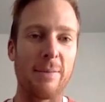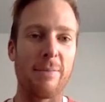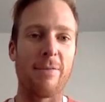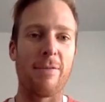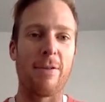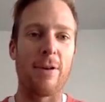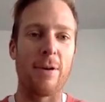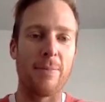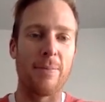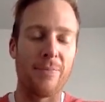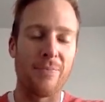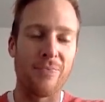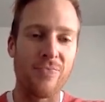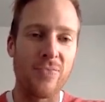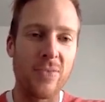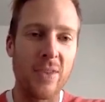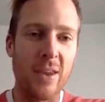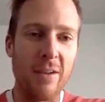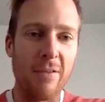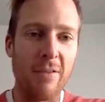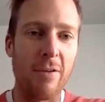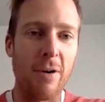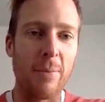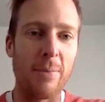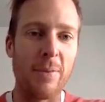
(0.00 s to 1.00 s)
from
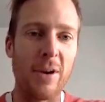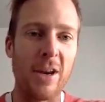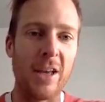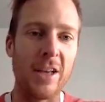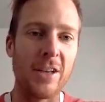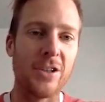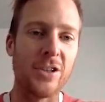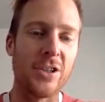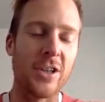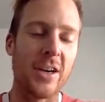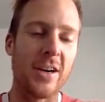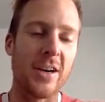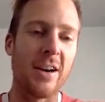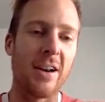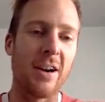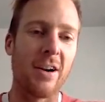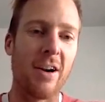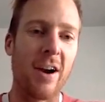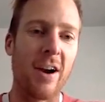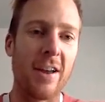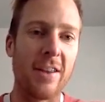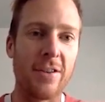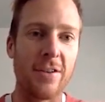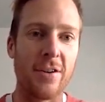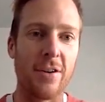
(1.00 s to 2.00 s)
Nidge and a
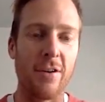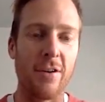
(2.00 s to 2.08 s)
great throw